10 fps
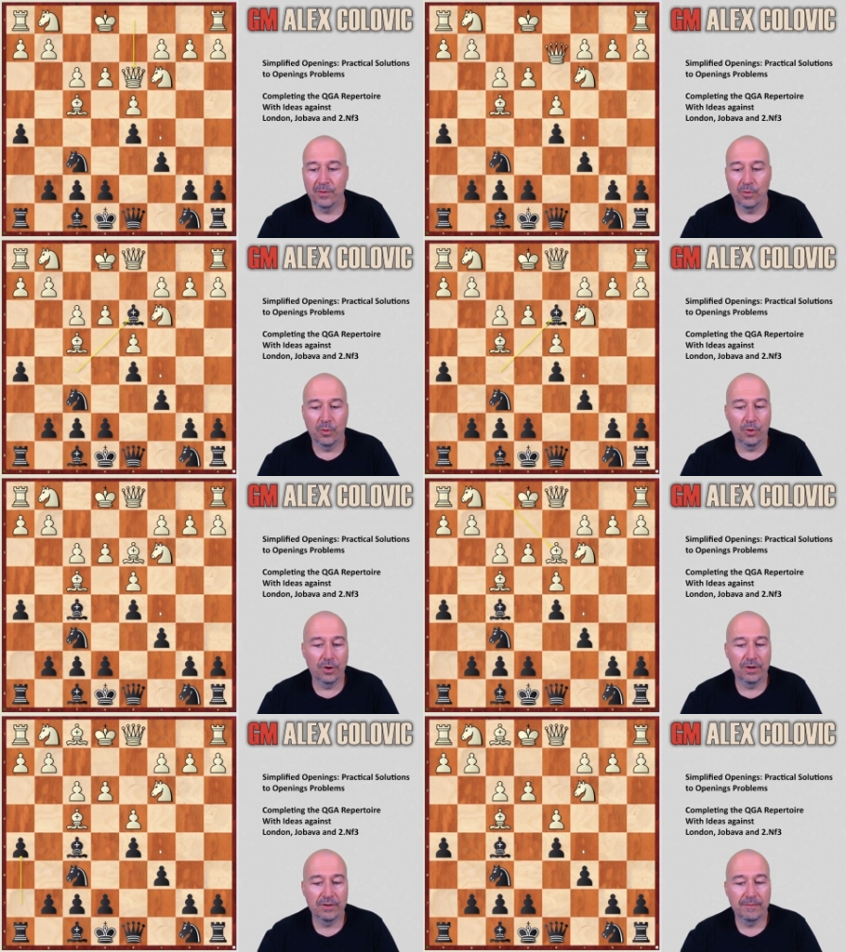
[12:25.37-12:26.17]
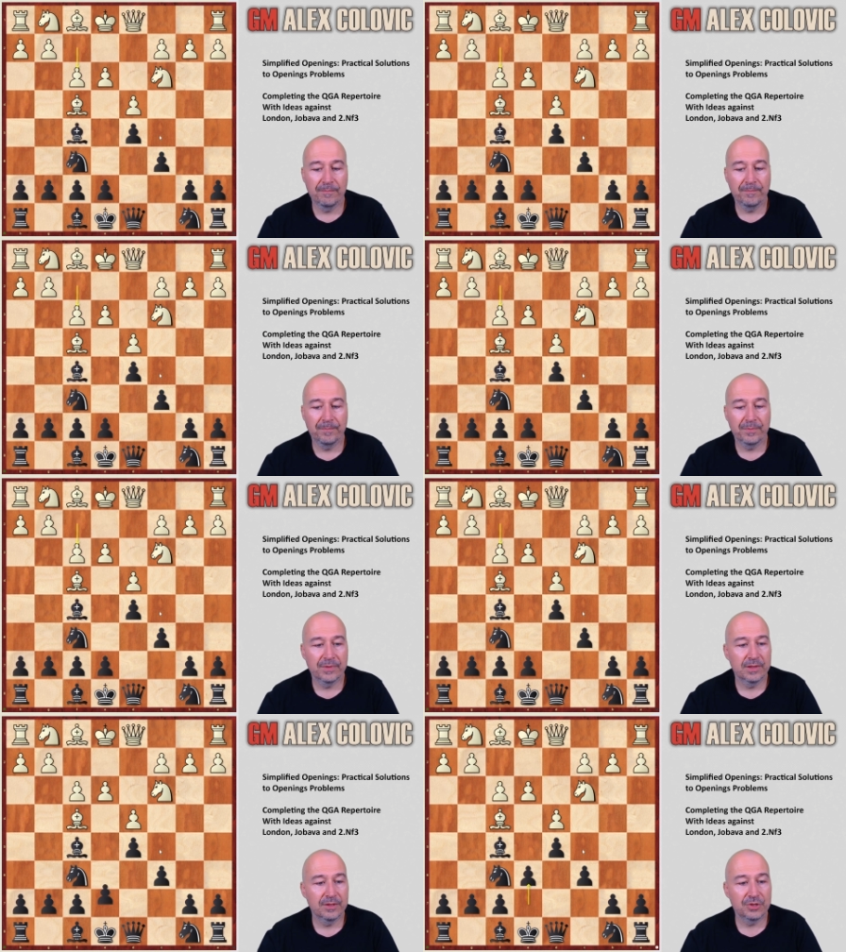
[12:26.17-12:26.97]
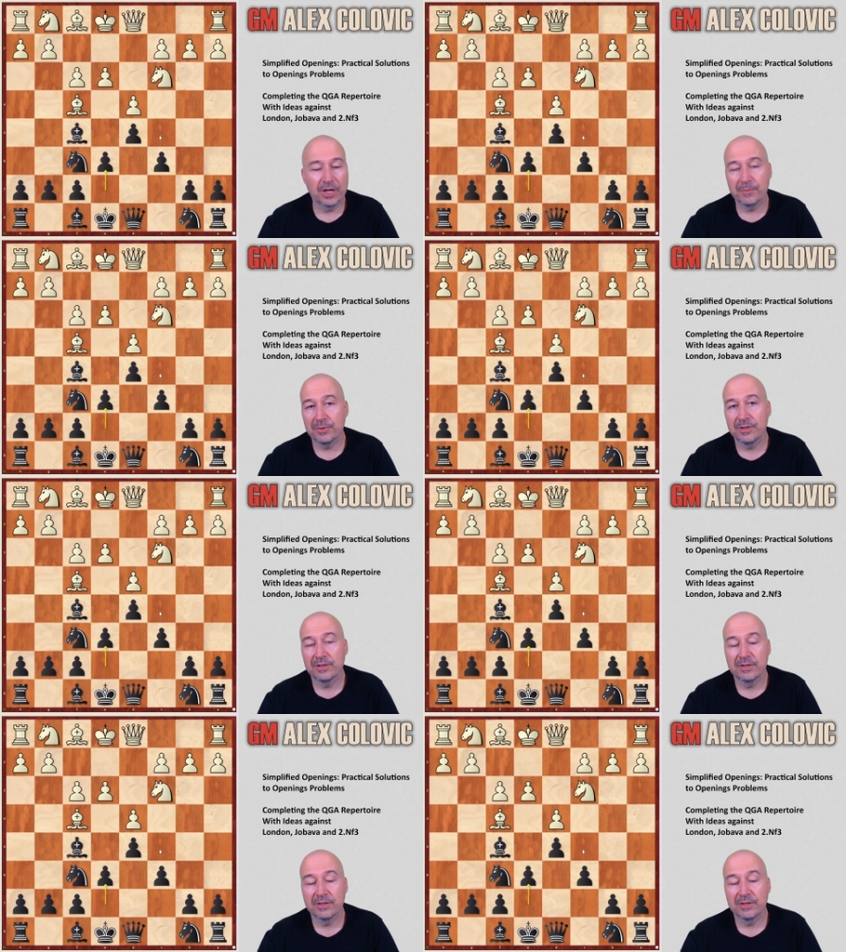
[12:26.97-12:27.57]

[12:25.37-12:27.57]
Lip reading: or sharper